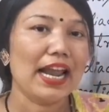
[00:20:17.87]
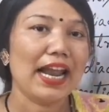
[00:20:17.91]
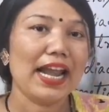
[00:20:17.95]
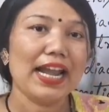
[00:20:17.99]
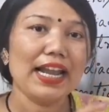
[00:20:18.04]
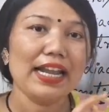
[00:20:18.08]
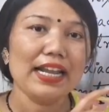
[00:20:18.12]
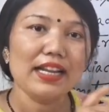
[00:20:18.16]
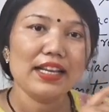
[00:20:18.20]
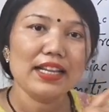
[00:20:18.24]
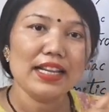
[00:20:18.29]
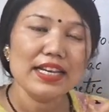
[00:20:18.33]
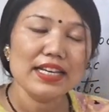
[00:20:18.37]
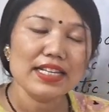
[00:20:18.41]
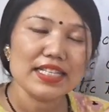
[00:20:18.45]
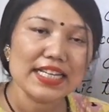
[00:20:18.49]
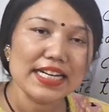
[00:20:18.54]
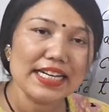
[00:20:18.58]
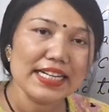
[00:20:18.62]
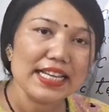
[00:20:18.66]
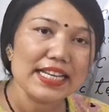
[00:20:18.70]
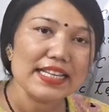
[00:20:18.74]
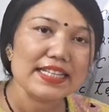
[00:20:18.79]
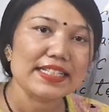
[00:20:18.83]
And in
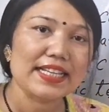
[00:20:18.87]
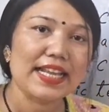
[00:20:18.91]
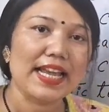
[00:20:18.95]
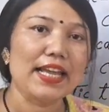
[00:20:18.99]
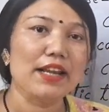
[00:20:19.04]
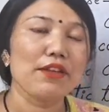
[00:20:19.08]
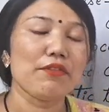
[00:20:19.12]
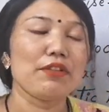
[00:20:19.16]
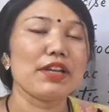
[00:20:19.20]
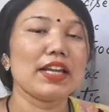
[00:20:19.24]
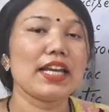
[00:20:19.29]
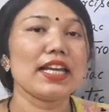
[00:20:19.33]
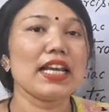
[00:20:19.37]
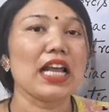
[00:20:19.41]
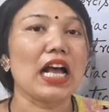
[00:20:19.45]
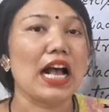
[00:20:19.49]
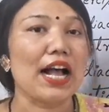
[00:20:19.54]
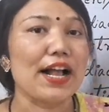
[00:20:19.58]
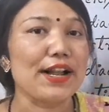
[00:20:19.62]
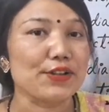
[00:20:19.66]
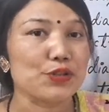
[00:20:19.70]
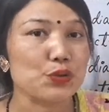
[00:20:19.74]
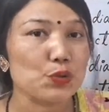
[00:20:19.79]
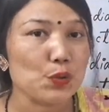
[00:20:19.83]
CT scan we can
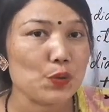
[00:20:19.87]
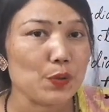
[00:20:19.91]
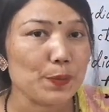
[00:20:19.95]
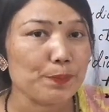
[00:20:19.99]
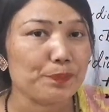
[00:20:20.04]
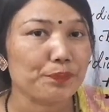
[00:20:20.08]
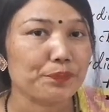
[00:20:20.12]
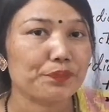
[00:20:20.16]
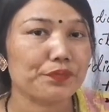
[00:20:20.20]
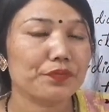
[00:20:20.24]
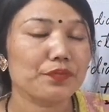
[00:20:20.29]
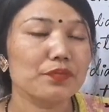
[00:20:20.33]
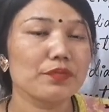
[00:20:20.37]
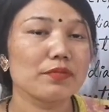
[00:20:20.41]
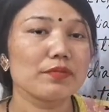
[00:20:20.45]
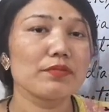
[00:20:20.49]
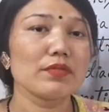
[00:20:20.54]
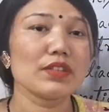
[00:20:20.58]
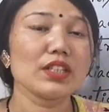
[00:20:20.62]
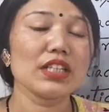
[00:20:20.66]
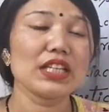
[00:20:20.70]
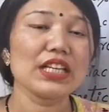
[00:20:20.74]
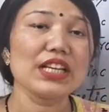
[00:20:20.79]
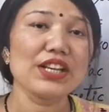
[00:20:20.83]
also
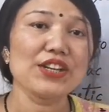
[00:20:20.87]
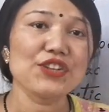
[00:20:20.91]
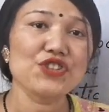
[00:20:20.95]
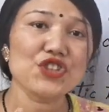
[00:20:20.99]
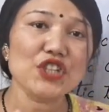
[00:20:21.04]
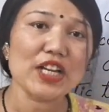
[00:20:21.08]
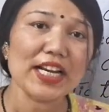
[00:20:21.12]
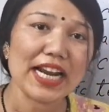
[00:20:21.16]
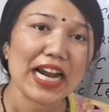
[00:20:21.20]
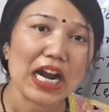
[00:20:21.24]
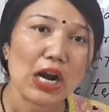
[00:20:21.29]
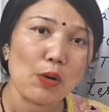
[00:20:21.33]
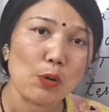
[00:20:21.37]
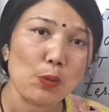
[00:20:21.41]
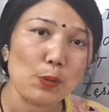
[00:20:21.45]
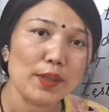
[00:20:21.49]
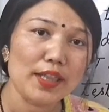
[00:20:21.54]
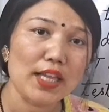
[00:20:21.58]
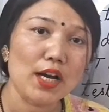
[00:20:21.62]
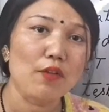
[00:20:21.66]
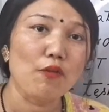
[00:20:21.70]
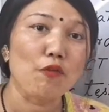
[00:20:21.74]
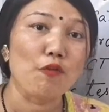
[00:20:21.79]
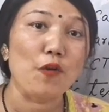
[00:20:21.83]
check
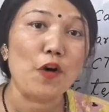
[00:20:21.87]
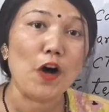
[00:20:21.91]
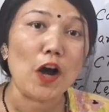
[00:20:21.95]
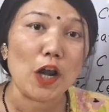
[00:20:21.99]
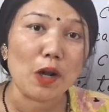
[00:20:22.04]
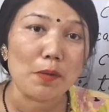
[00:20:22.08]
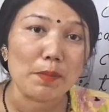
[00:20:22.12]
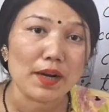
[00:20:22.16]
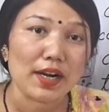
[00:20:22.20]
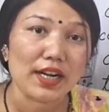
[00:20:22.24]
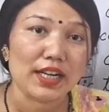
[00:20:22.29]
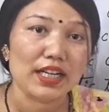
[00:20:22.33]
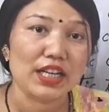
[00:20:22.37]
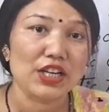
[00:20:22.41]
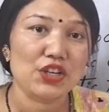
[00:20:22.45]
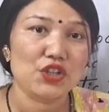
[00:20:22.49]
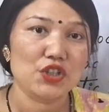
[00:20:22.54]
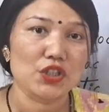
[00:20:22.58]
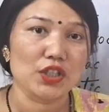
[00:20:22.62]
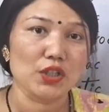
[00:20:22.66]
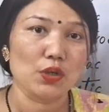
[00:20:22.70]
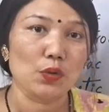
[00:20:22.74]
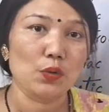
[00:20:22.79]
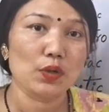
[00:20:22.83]
out the valve
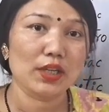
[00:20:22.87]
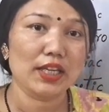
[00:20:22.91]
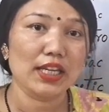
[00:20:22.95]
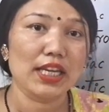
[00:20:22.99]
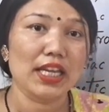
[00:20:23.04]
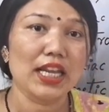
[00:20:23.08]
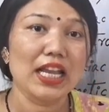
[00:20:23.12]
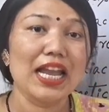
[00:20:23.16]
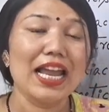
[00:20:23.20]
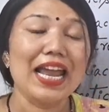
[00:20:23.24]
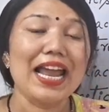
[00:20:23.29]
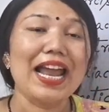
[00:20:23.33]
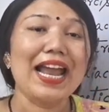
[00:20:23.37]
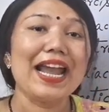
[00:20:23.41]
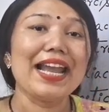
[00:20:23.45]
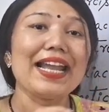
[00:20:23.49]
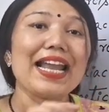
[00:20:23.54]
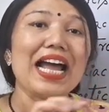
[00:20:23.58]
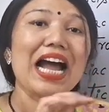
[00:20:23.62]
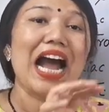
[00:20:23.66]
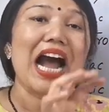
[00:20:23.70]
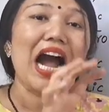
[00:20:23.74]
condition, okay, and